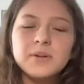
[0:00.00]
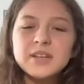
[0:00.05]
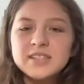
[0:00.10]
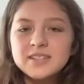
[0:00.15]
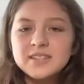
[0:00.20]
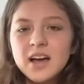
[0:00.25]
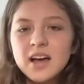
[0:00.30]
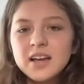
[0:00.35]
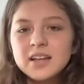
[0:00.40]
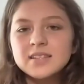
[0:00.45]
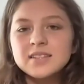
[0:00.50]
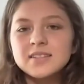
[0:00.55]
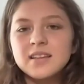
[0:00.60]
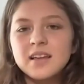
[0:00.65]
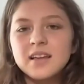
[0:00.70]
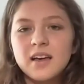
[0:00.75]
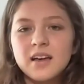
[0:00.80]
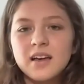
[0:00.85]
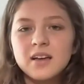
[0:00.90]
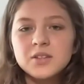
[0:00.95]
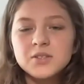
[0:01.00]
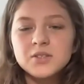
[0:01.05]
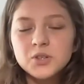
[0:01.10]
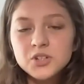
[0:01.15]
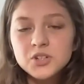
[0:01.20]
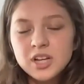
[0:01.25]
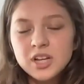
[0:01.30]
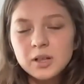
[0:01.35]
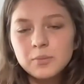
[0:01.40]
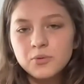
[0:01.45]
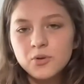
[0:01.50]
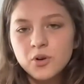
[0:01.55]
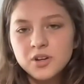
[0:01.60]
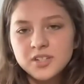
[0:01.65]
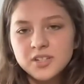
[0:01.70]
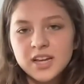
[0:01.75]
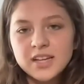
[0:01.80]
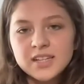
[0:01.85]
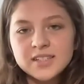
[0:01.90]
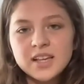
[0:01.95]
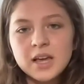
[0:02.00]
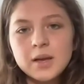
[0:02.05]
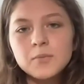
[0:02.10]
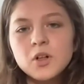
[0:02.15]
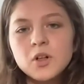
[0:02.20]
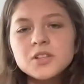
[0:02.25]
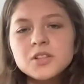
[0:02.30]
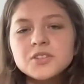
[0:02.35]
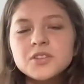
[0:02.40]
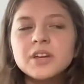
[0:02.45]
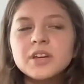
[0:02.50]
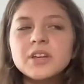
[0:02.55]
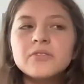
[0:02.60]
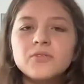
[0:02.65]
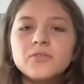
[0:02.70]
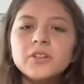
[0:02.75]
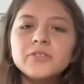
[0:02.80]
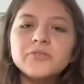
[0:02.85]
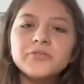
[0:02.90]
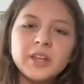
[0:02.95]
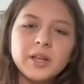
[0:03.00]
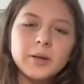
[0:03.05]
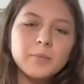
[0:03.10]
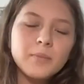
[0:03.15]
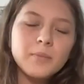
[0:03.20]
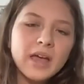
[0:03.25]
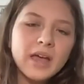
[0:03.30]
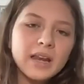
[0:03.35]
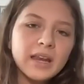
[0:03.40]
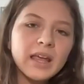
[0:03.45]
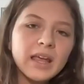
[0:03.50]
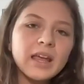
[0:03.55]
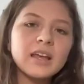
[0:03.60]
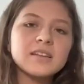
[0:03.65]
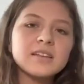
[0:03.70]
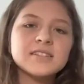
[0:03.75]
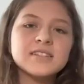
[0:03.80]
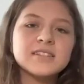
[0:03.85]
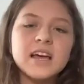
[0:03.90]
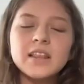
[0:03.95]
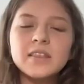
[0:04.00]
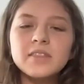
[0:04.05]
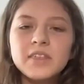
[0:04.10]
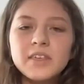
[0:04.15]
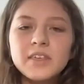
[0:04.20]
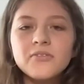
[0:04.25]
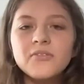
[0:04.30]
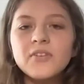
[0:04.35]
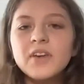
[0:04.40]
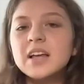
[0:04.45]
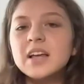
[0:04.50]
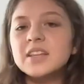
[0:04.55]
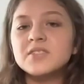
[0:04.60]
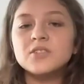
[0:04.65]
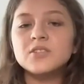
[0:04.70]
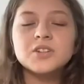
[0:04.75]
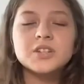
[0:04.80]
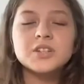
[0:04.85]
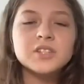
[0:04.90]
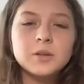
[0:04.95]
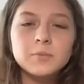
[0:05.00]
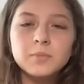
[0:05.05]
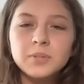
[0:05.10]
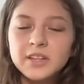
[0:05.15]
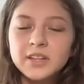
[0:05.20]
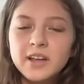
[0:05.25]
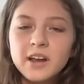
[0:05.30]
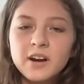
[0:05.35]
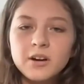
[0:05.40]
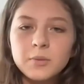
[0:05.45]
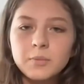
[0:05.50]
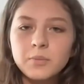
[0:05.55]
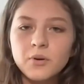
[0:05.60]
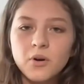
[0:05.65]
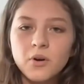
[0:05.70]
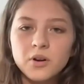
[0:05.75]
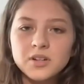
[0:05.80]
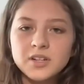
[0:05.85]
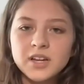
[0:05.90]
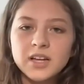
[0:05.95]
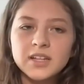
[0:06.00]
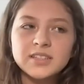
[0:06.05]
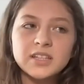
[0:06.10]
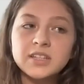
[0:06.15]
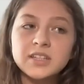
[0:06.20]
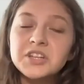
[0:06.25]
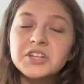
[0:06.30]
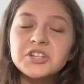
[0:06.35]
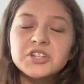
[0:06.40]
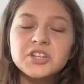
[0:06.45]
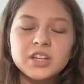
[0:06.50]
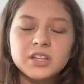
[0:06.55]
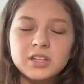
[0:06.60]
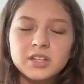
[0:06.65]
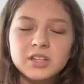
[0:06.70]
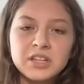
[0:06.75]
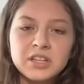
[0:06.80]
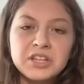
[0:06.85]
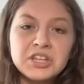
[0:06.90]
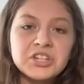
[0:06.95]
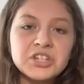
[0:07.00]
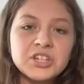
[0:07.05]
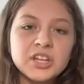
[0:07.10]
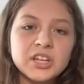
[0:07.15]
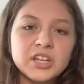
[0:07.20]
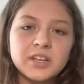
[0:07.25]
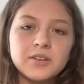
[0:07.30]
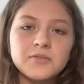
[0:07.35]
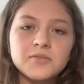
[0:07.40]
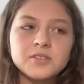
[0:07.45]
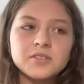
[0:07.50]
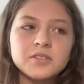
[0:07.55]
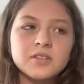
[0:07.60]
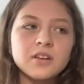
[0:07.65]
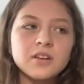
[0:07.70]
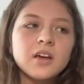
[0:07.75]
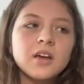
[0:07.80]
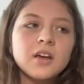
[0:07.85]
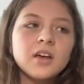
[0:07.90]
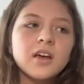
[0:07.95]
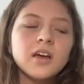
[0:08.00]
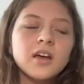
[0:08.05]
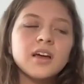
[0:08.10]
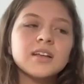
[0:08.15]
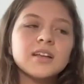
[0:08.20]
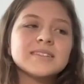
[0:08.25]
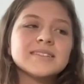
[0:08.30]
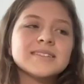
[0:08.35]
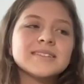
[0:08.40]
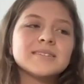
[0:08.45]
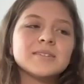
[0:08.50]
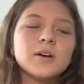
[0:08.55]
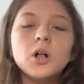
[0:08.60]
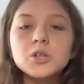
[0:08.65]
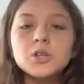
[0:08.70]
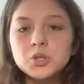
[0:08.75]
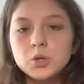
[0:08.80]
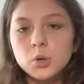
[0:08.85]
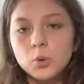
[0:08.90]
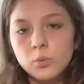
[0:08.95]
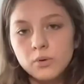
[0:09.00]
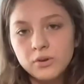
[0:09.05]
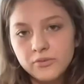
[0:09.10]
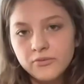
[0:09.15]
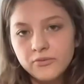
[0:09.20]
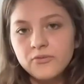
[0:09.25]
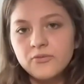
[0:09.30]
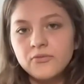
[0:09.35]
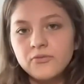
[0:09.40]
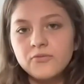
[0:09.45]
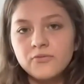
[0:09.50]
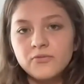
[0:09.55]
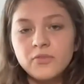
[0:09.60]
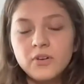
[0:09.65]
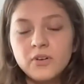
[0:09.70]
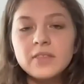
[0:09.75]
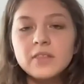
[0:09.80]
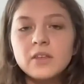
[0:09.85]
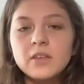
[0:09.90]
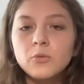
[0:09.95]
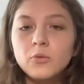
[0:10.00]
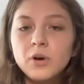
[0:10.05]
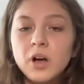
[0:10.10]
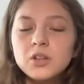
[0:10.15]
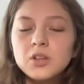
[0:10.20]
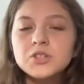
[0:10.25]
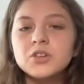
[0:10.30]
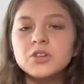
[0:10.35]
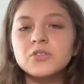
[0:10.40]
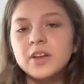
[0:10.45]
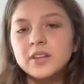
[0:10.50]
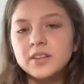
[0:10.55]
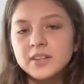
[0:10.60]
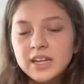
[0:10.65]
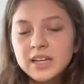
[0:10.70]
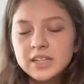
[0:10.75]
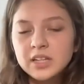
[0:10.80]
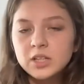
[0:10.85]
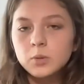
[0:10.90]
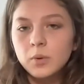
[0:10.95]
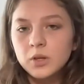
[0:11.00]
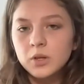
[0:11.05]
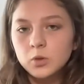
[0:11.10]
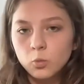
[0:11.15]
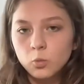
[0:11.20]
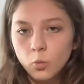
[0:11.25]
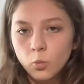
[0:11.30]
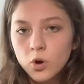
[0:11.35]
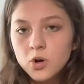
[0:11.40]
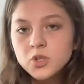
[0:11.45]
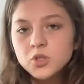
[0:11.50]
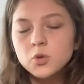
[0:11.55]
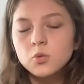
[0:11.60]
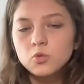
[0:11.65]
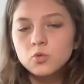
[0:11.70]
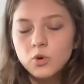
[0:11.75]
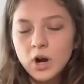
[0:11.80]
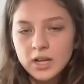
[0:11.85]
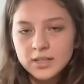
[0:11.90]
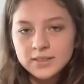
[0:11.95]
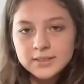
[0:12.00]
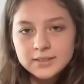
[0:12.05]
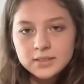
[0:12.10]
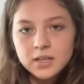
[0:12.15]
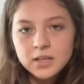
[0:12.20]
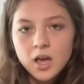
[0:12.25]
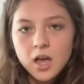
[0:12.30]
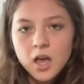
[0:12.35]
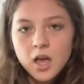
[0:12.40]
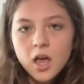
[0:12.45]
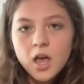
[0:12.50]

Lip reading: Besides the social projects, I'm also involved in many scientific interdisciplinary projects, initiatives, and also with funded by Warsaw grants.